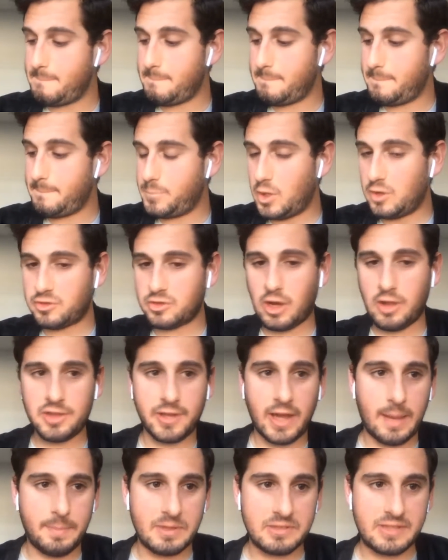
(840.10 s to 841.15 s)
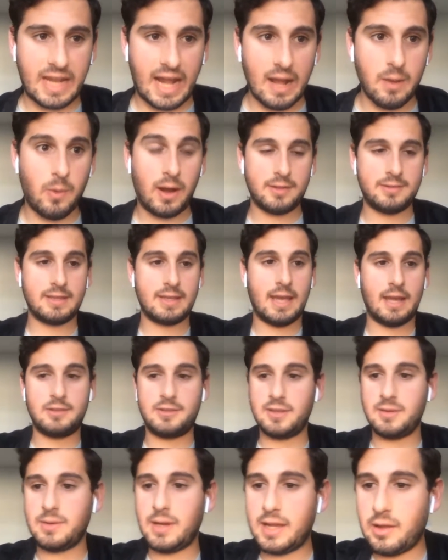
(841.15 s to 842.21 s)
Those are all the topics that I wanted to get to.
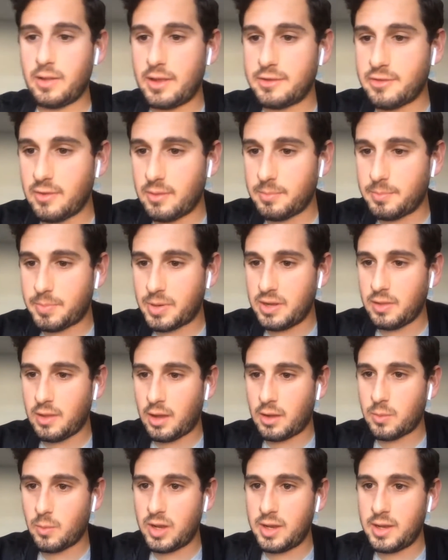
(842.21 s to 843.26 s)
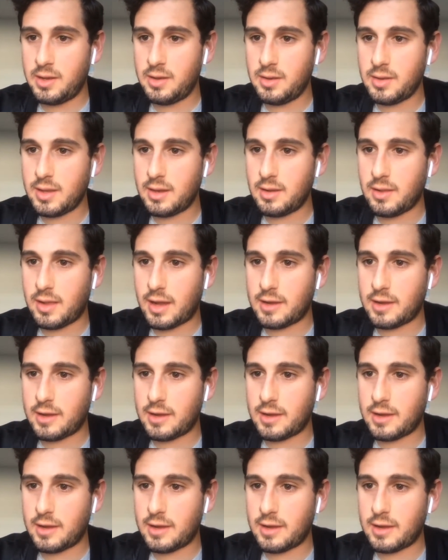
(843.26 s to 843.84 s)
I know that was pretty long-winded and a lot of